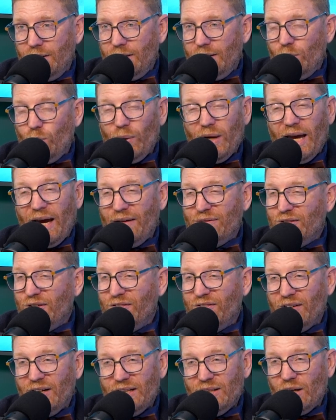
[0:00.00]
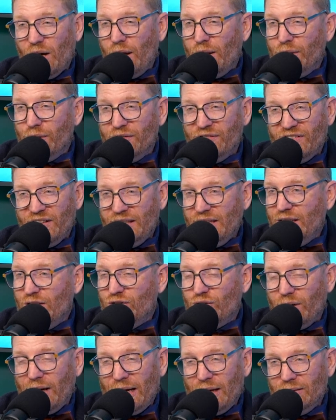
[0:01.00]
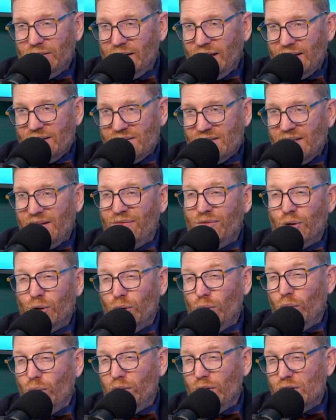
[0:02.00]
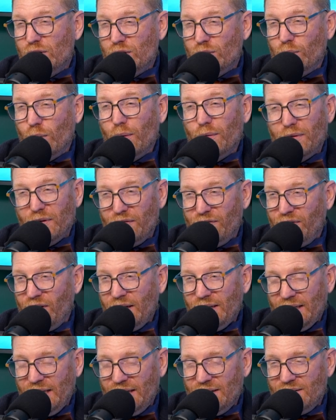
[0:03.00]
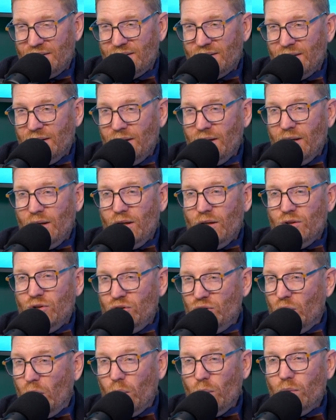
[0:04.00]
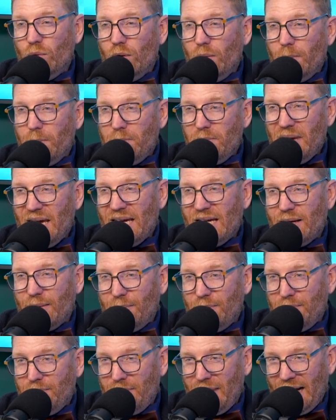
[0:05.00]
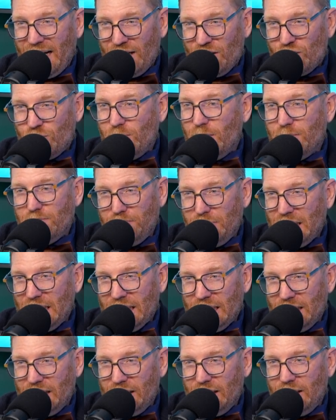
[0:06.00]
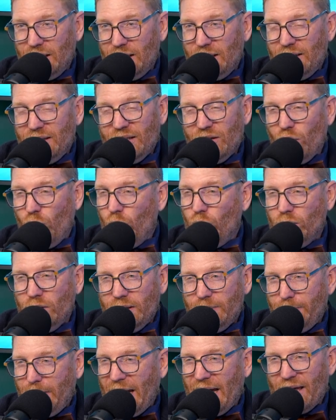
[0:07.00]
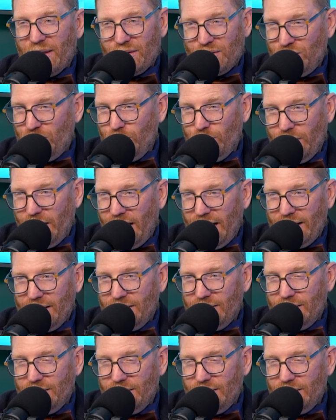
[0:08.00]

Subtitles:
We have to find other financial outlets. If their goal is growth in finance, don't make management be the only path to that.